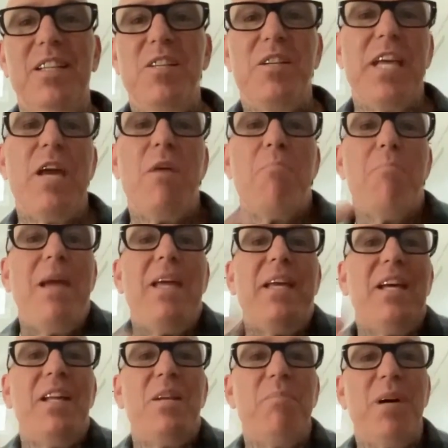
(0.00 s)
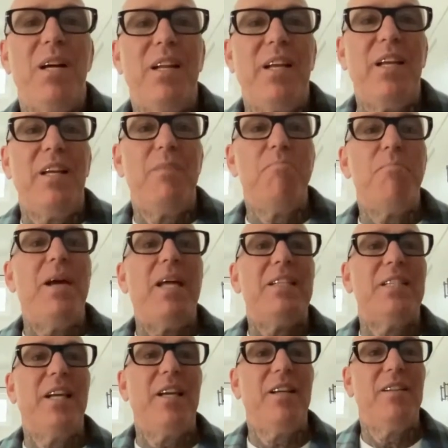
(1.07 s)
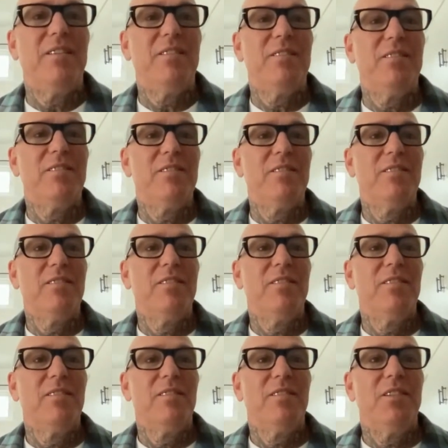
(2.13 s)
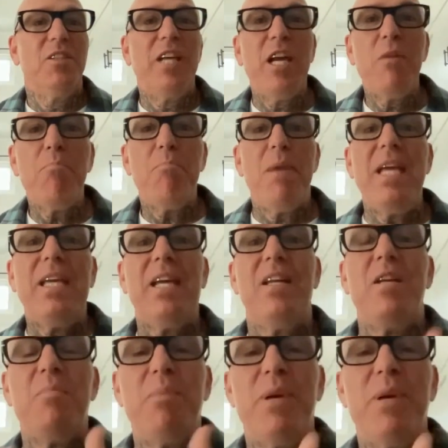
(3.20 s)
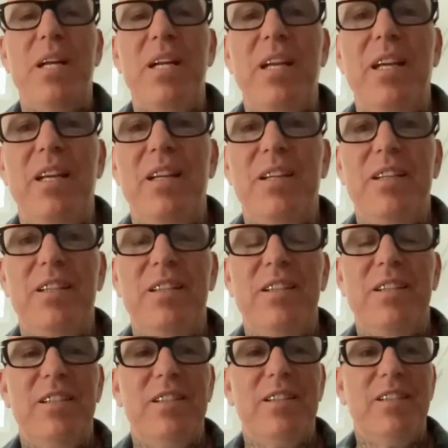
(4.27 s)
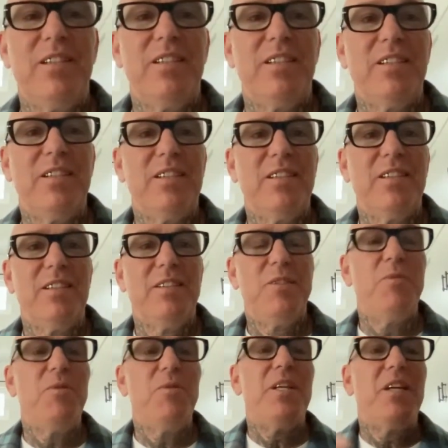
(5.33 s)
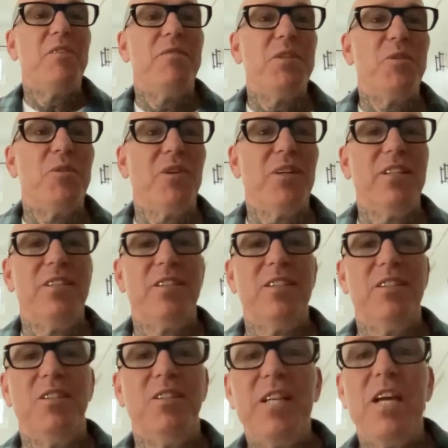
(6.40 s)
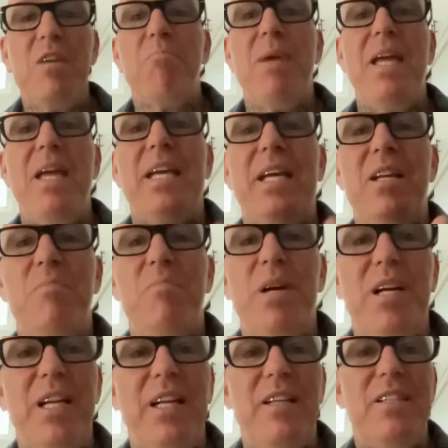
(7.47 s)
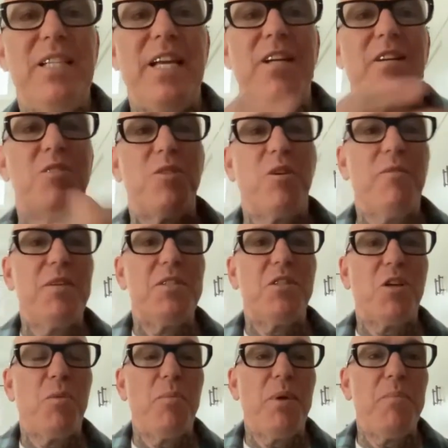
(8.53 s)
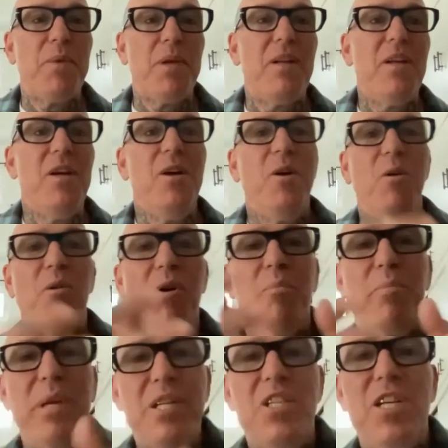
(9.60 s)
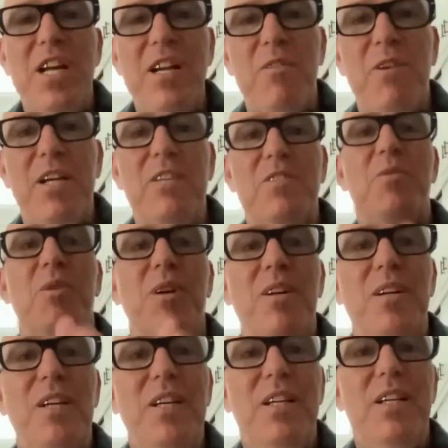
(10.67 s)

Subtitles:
You can't make anybody meditate. You can't make anybody do the inventories. You can't make anybody take a service, a commitment, or be generous, or